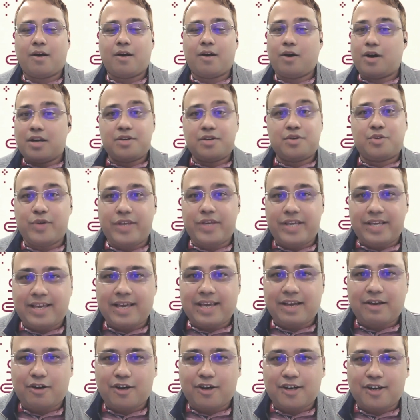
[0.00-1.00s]
or
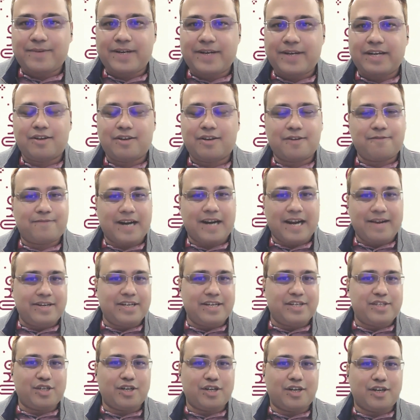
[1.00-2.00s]
doing a government or
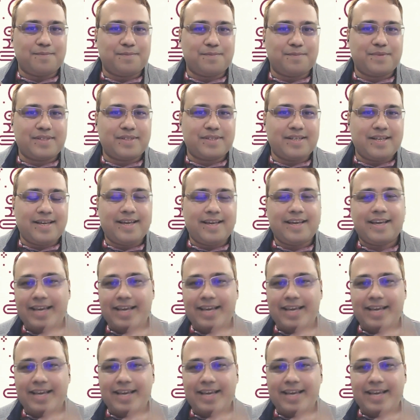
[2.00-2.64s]
private jobs.